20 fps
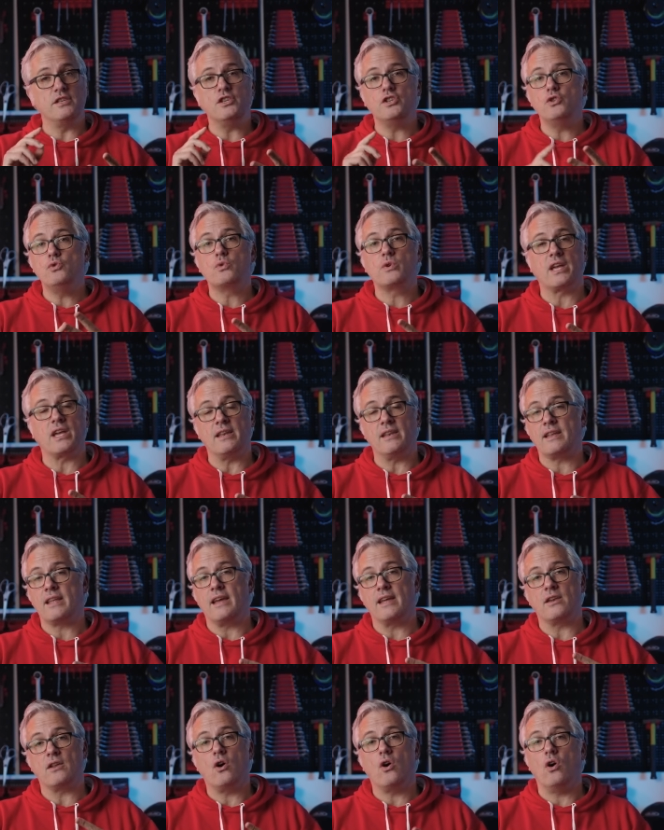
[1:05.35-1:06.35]
You can
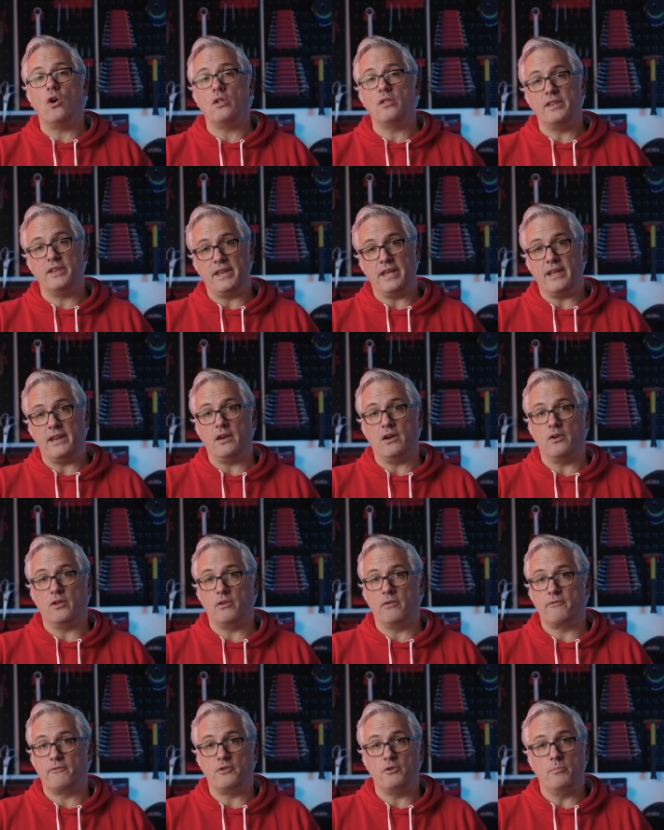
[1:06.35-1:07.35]
get all the data out
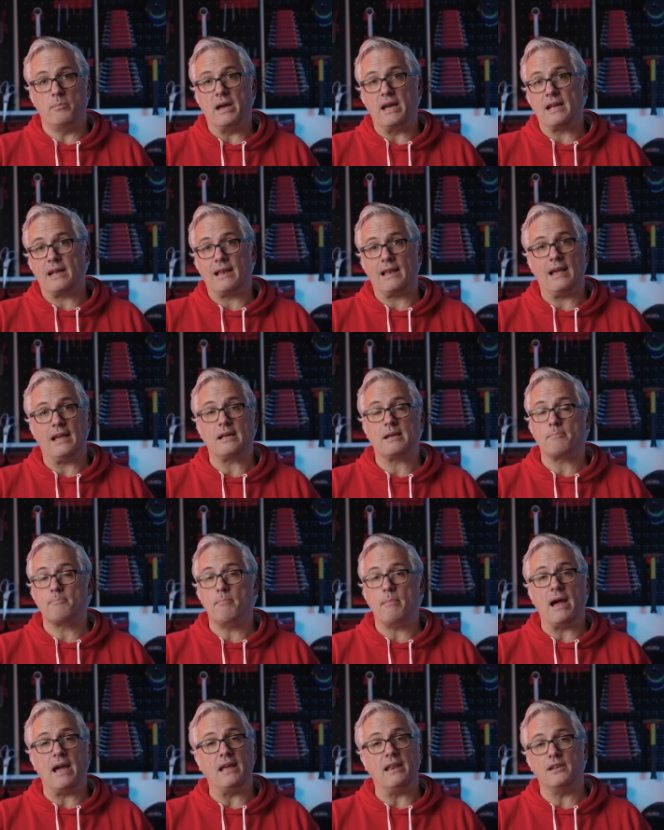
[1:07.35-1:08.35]
of your bike, like
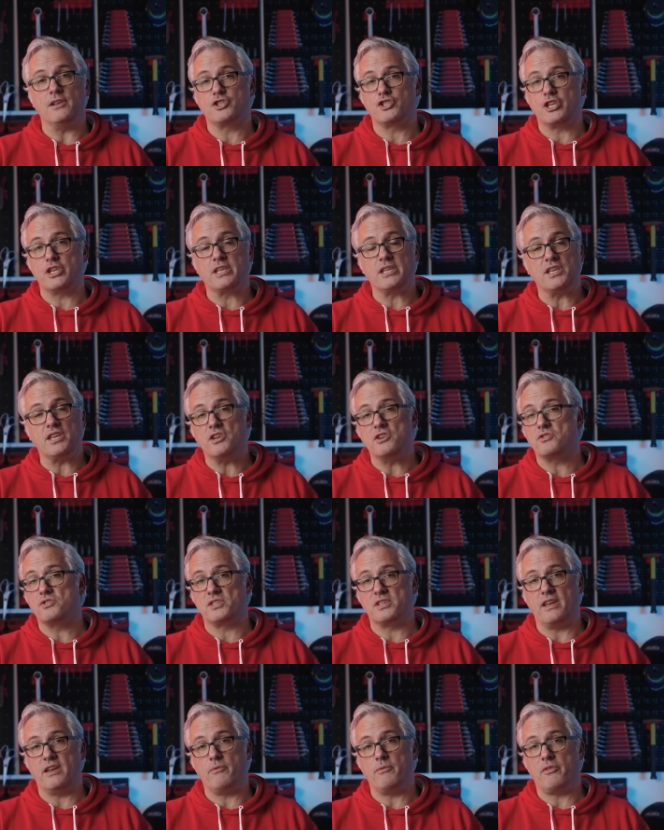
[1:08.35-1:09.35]
mileage and gears
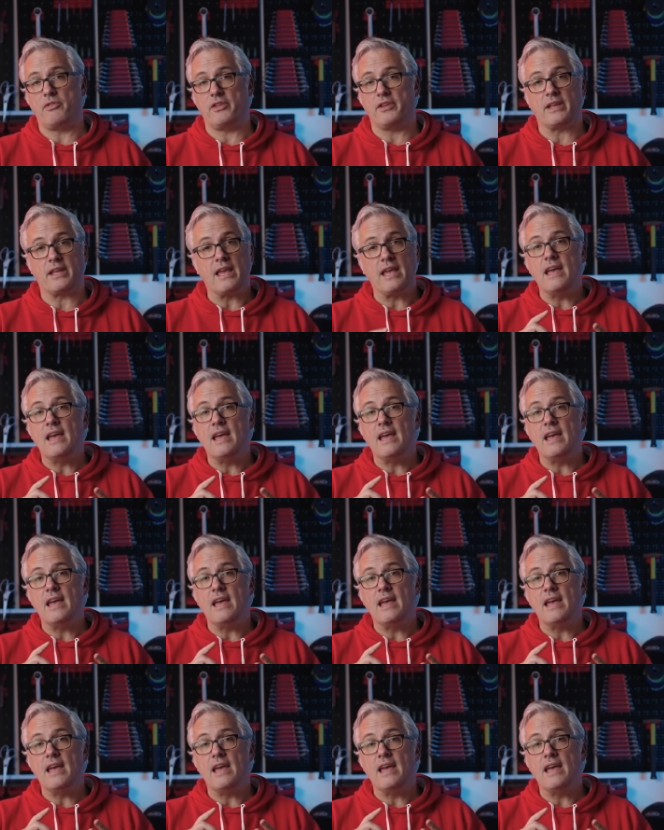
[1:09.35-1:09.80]
and everything.